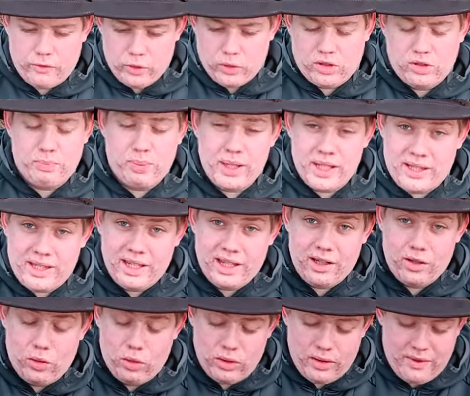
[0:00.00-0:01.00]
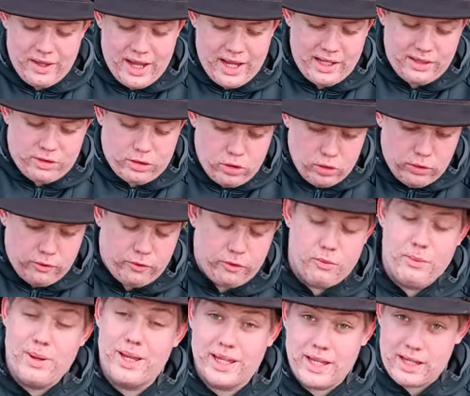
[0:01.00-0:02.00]
for splitting and all of that. It's good
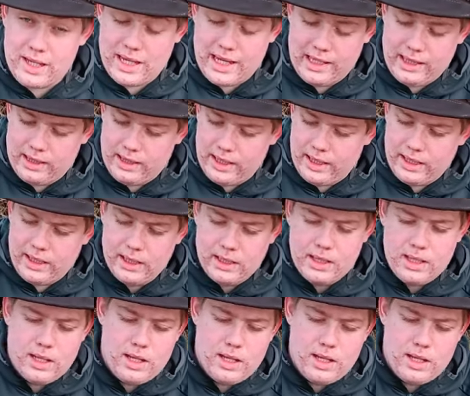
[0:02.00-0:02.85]
for making kindling,